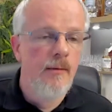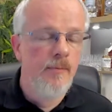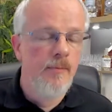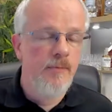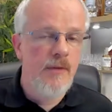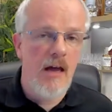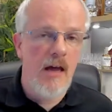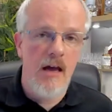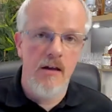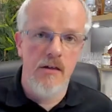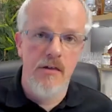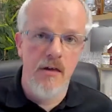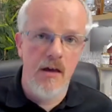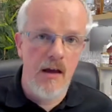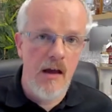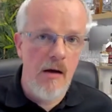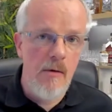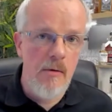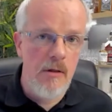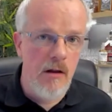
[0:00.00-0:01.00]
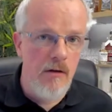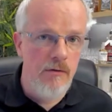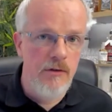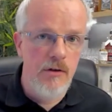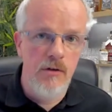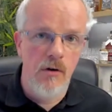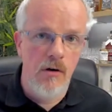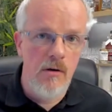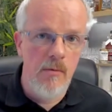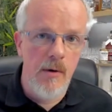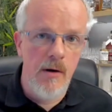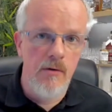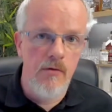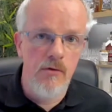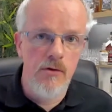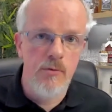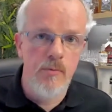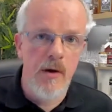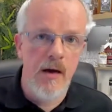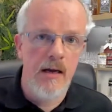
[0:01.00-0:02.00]
I think I would love to talk about
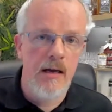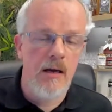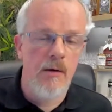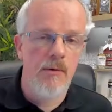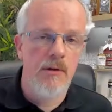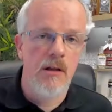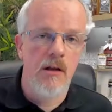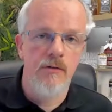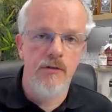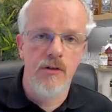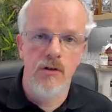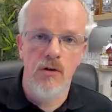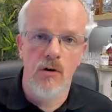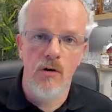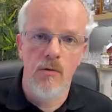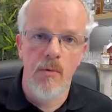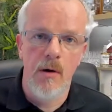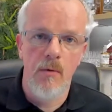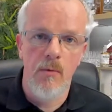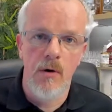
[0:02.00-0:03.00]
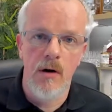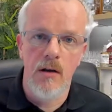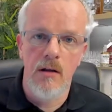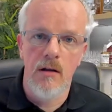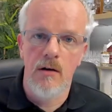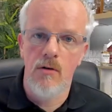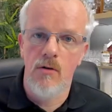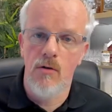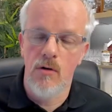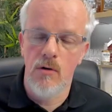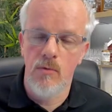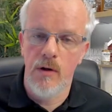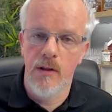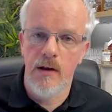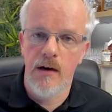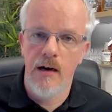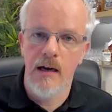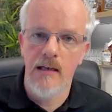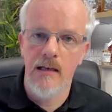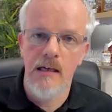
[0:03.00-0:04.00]
Rosebank. I would love to talk about where they're going, what
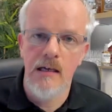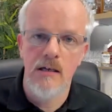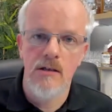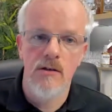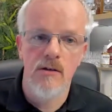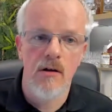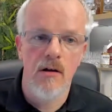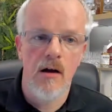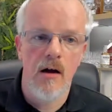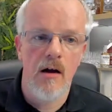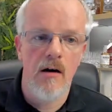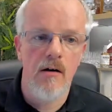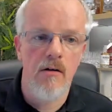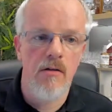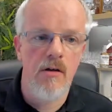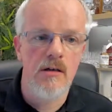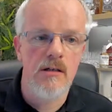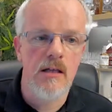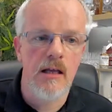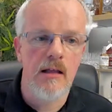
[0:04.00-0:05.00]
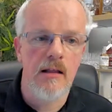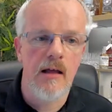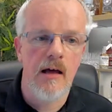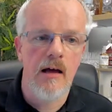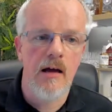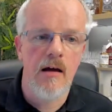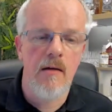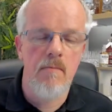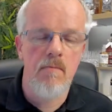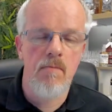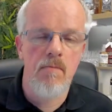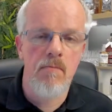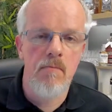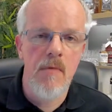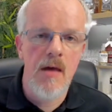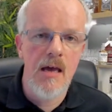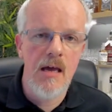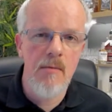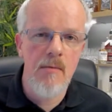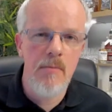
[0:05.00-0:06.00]
their ideas are and things like that.
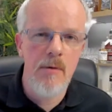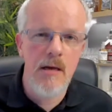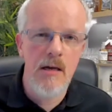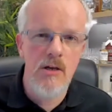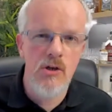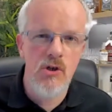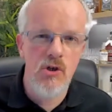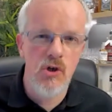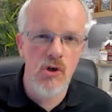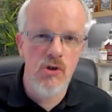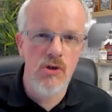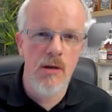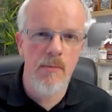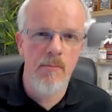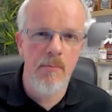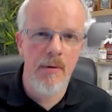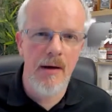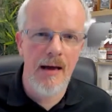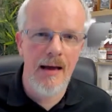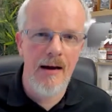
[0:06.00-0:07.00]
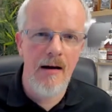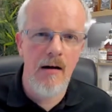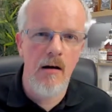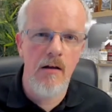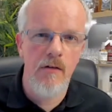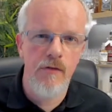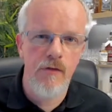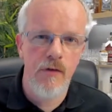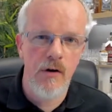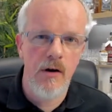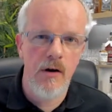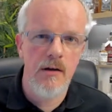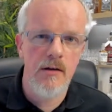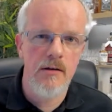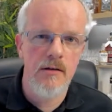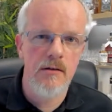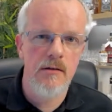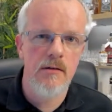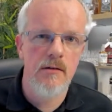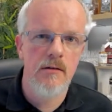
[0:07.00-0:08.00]
Maybe just a bit early for it
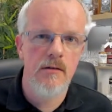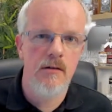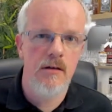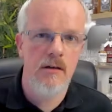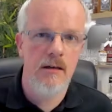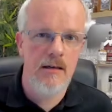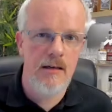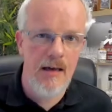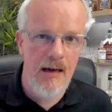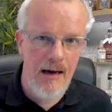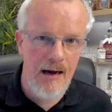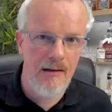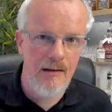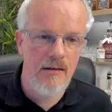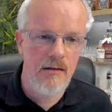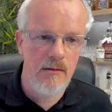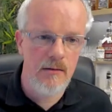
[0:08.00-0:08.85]
yet.